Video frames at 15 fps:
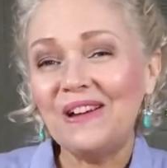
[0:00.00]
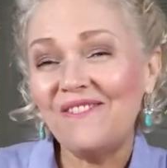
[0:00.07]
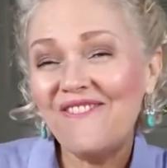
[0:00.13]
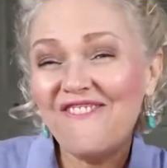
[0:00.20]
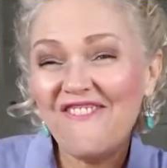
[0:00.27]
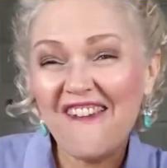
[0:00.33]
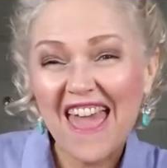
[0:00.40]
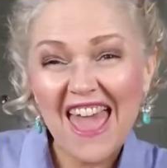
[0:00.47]
a
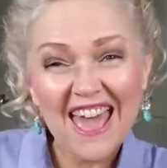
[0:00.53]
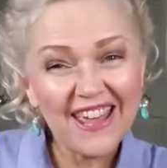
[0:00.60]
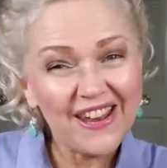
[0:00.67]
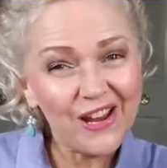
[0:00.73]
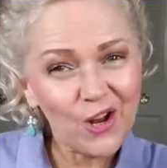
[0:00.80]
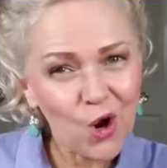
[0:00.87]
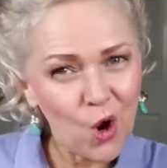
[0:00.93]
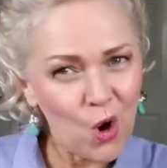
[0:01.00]

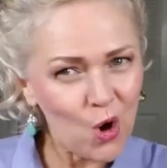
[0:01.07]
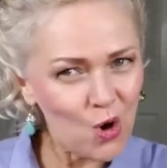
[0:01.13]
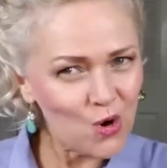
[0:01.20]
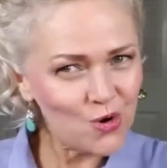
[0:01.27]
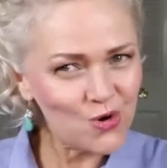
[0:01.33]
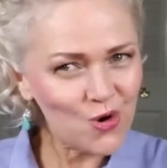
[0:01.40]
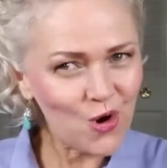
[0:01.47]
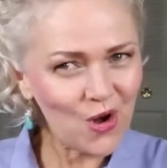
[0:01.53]
very
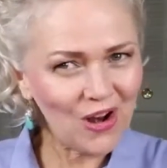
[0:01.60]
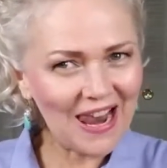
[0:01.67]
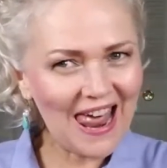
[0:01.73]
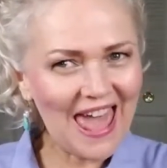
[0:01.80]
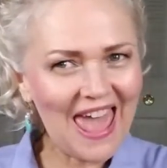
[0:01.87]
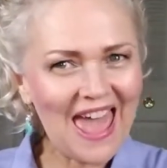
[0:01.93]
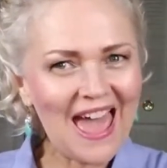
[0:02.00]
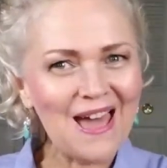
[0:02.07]
cool
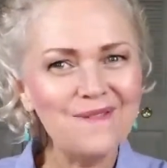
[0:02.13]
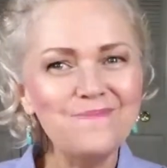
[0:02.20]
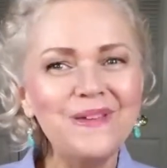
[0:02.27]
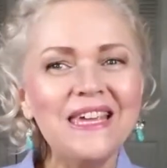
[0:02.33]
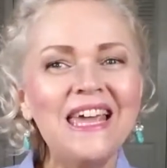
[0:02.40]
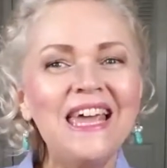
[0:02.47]
collab